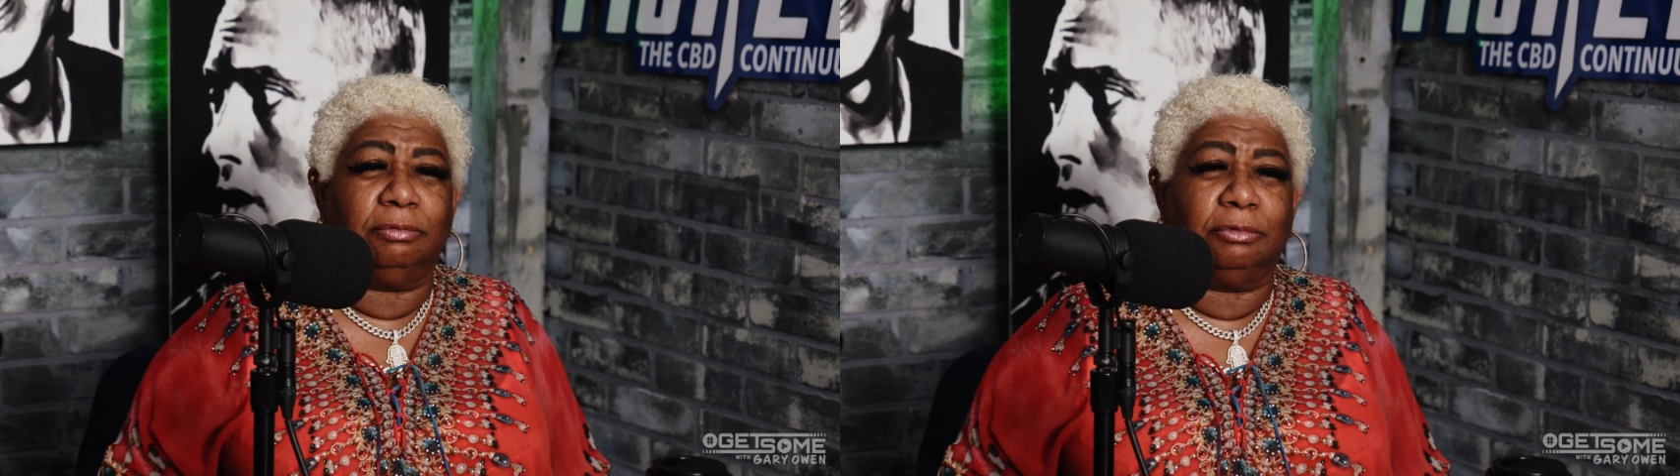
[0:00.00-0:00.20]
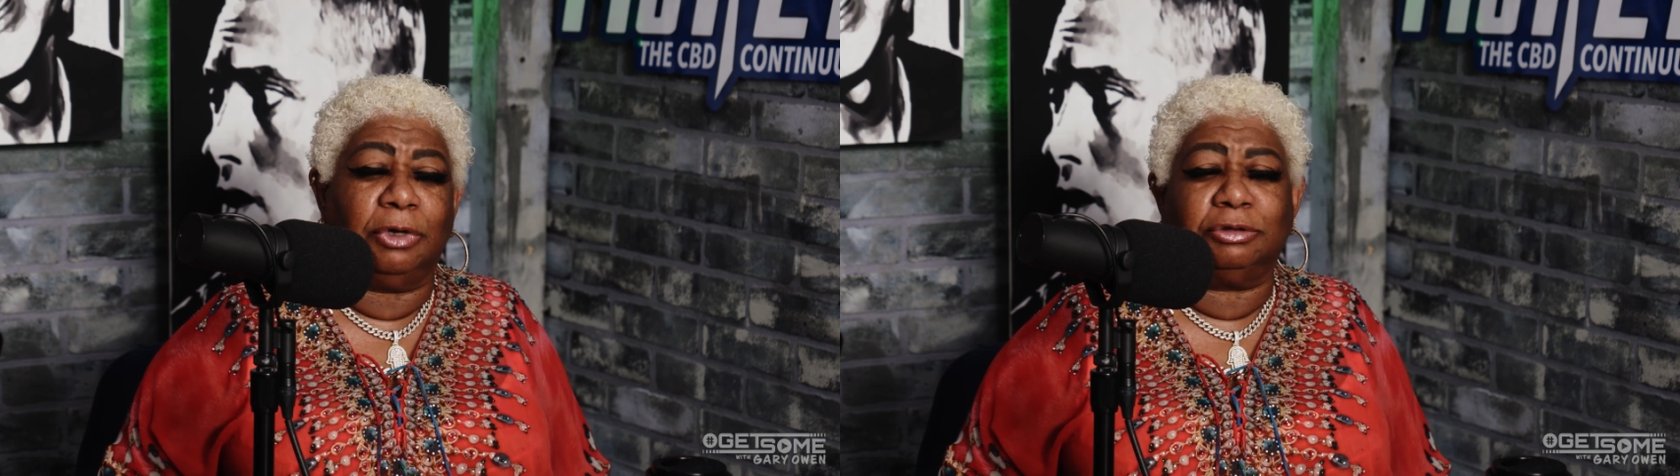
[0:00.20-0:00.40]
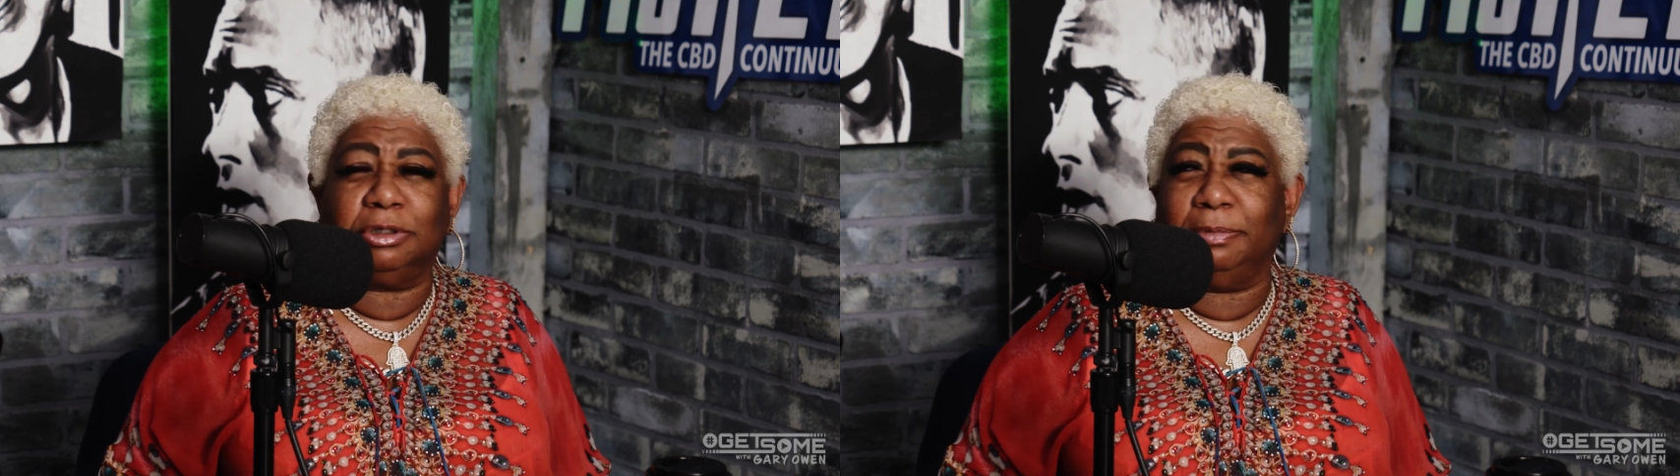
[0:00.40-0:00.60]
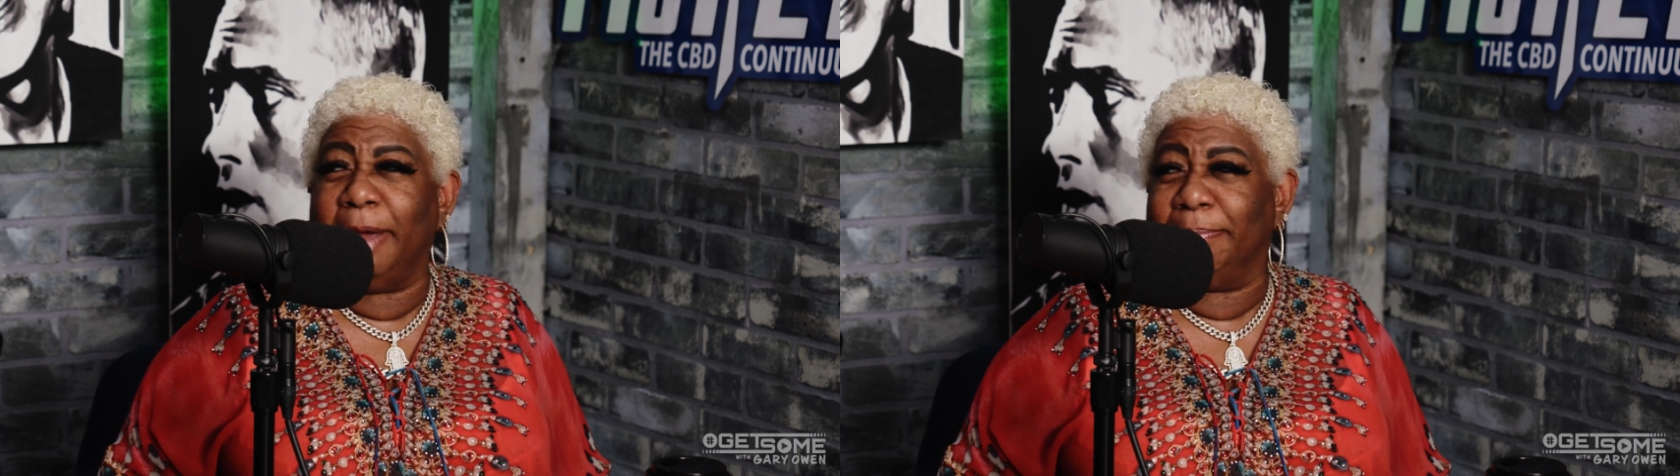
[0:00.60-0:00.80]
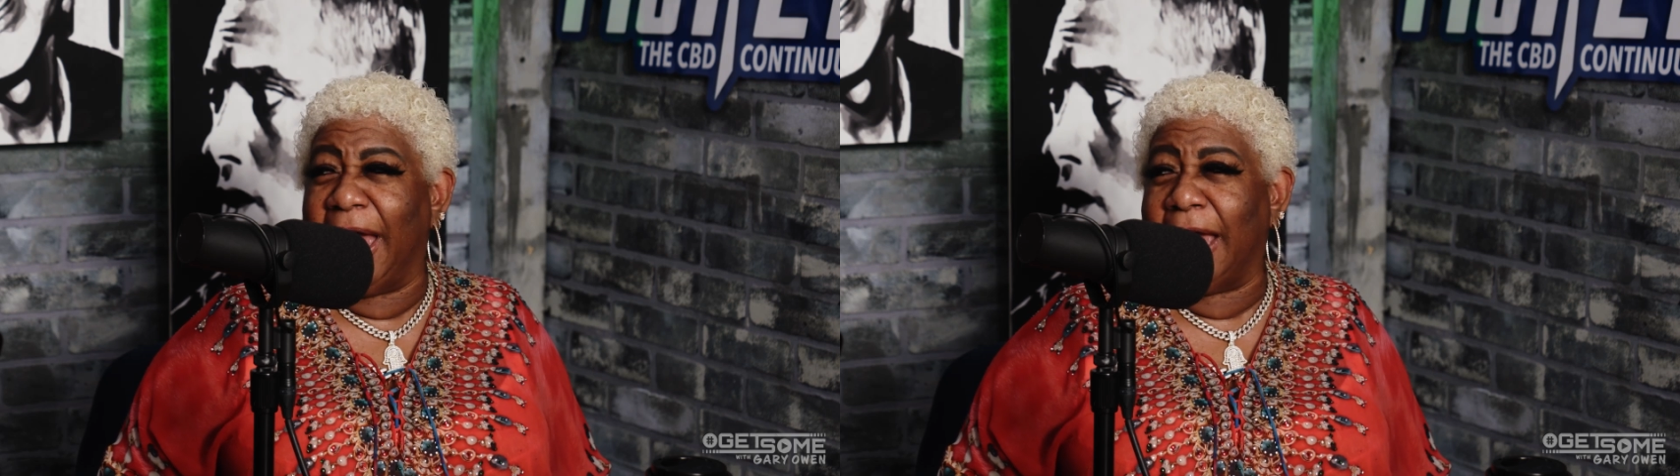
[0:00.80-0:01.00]
to lotion my
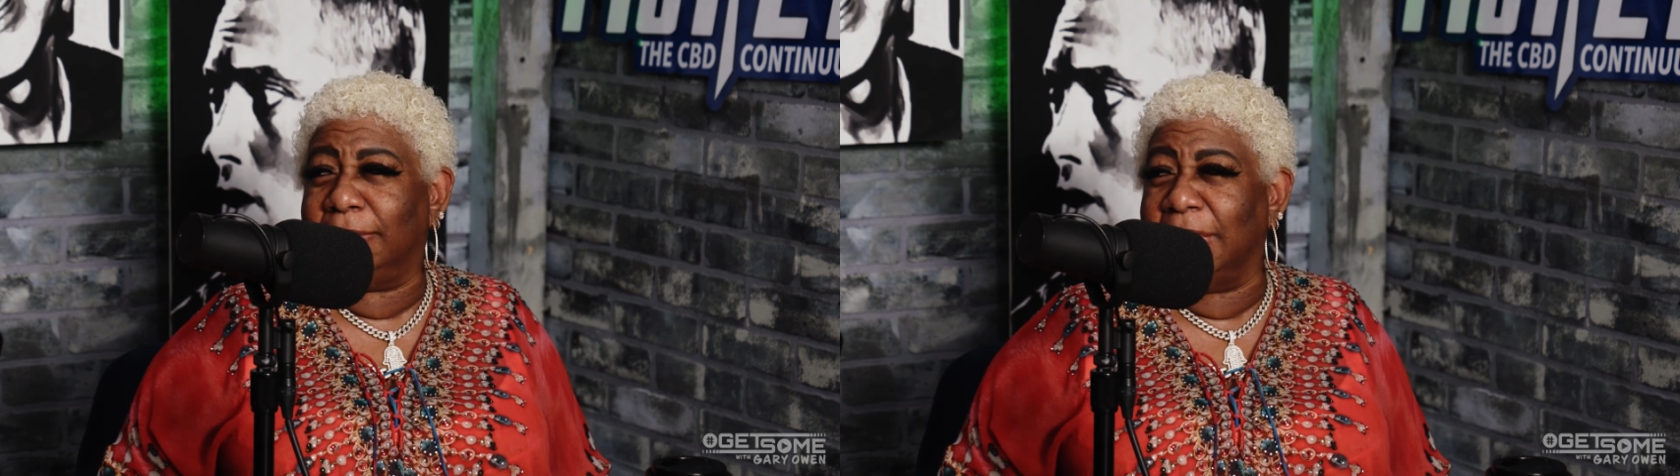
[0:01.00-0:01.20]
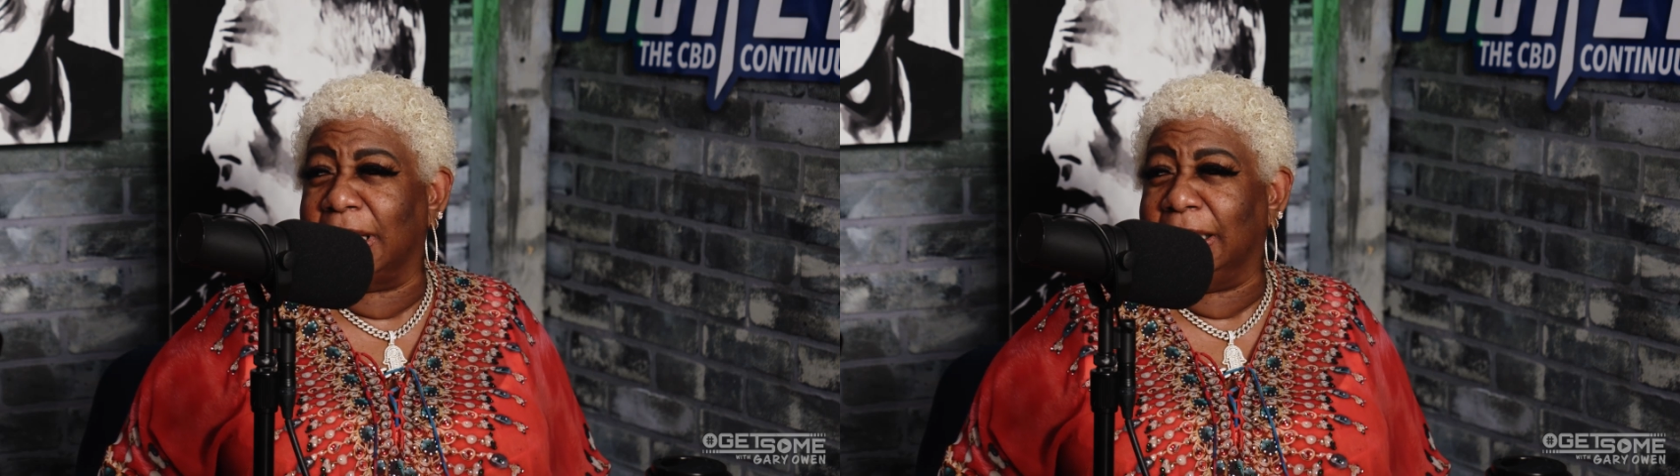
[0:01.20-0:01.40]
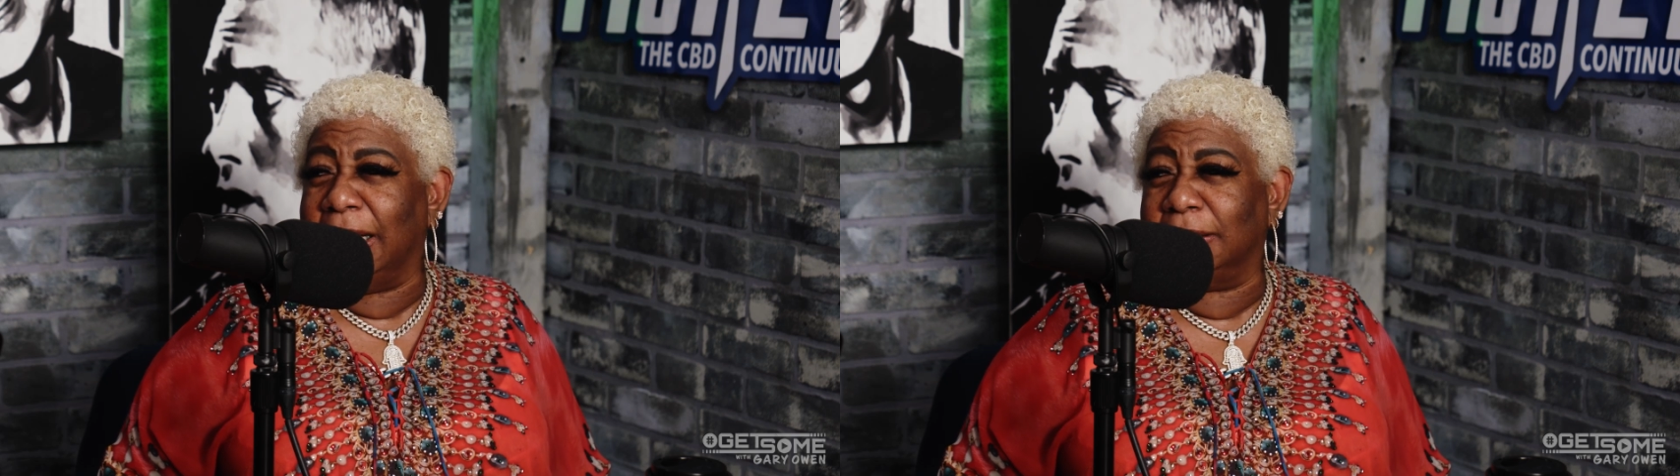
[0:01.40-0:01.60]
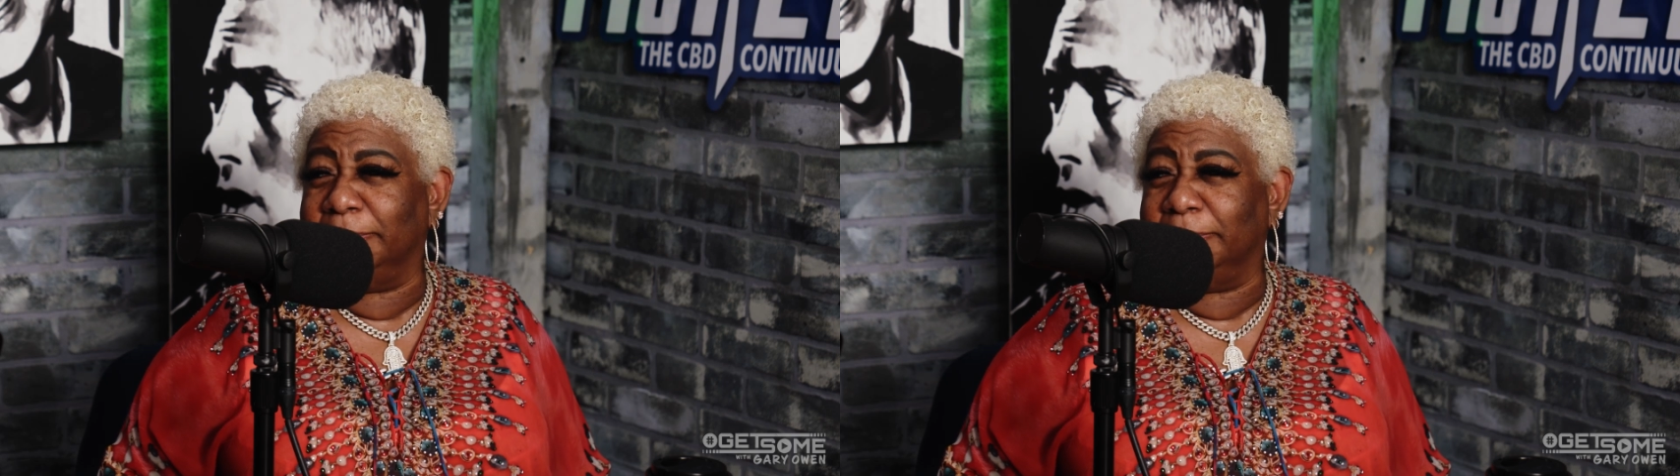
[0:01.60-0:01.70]
back when I get out the